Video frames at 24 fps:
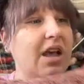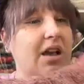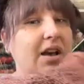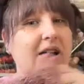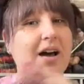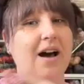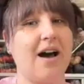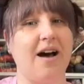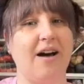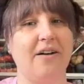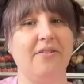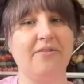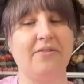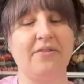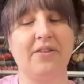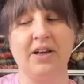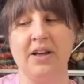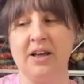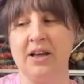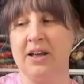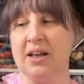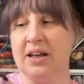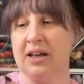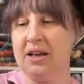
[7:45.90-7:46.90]
cuff,
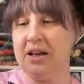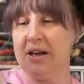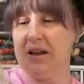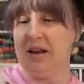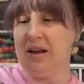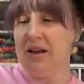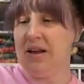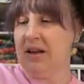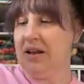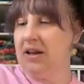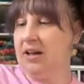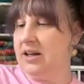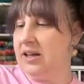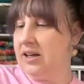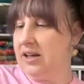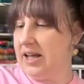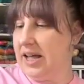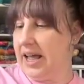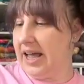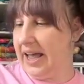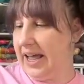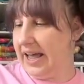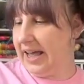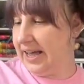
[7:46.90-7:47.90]

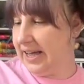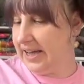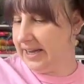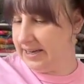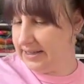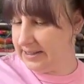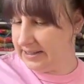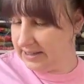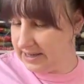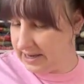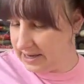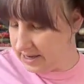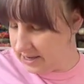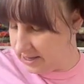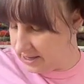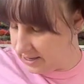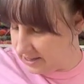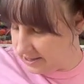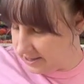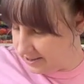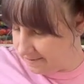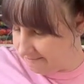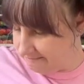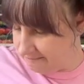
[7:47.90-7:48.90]
and
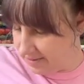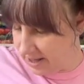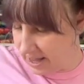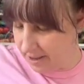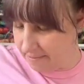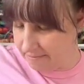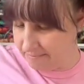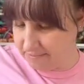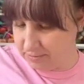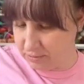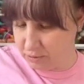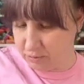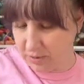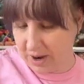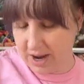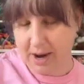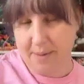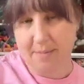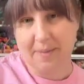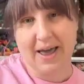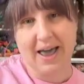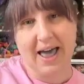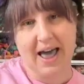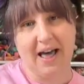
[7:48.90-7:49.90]
yeah, it's right
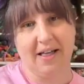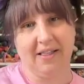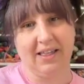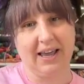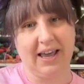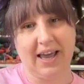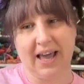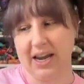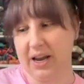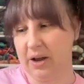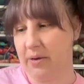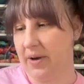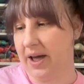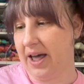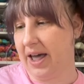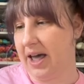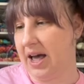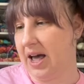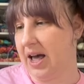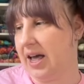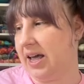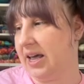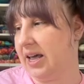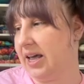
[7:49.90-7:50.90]
up my alley.
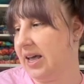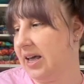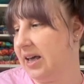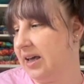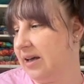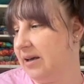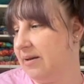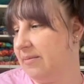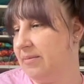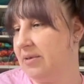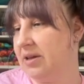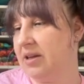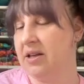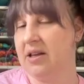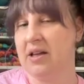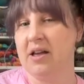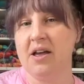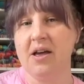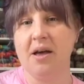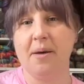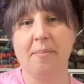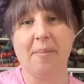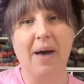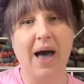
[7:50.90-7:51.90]
Anyway, I am
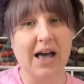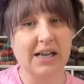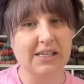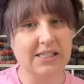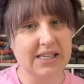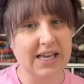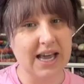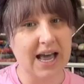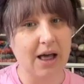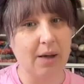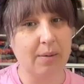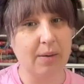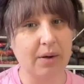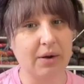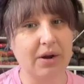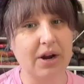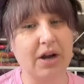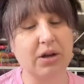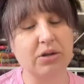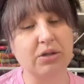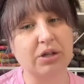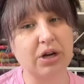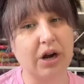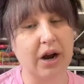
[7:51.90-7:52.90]
past the elbow
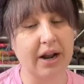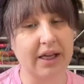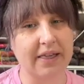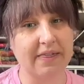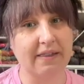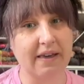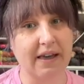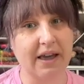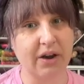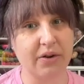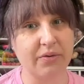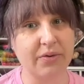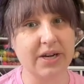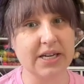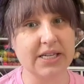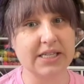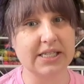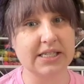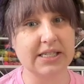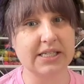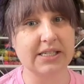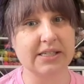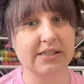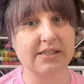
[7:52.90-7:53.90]
now, starting the
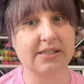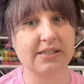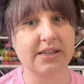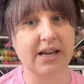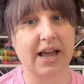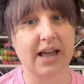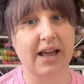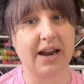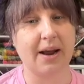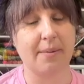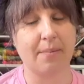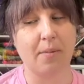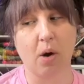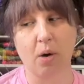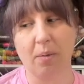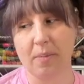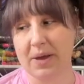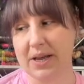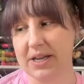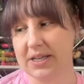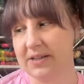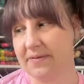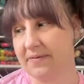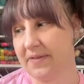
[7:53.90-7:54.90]
increases, and I'm
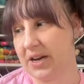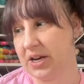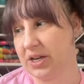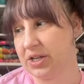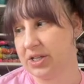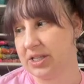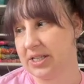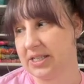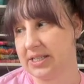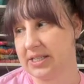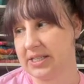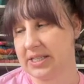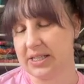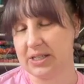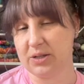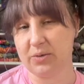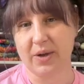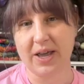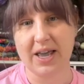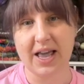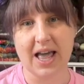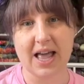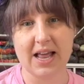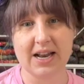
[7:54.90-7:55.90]
hoping to finish this
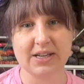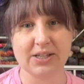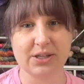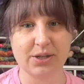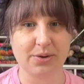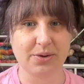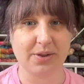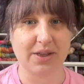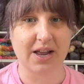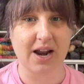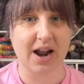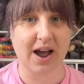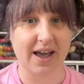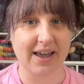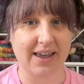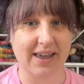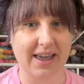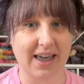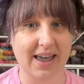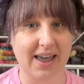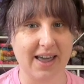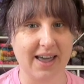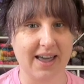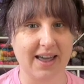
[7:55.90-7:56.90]
weekend so that I
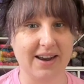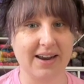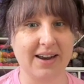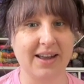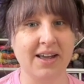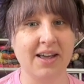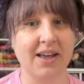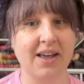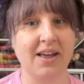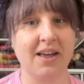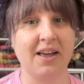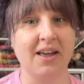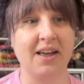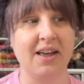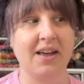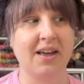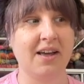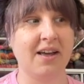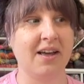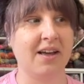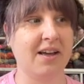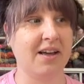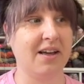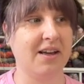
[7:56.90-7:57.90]
can
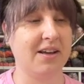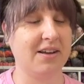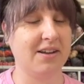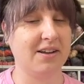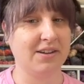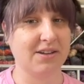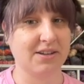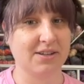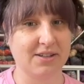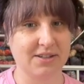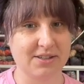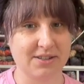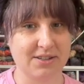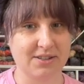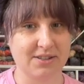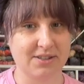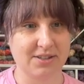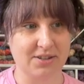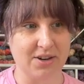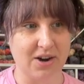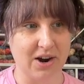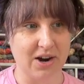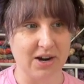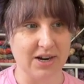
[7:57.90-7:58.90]

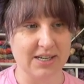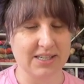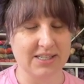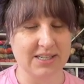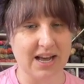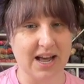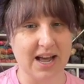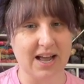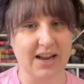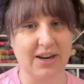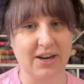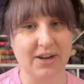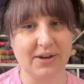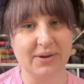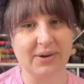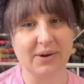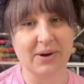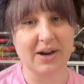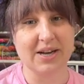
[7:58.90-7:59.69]
start a new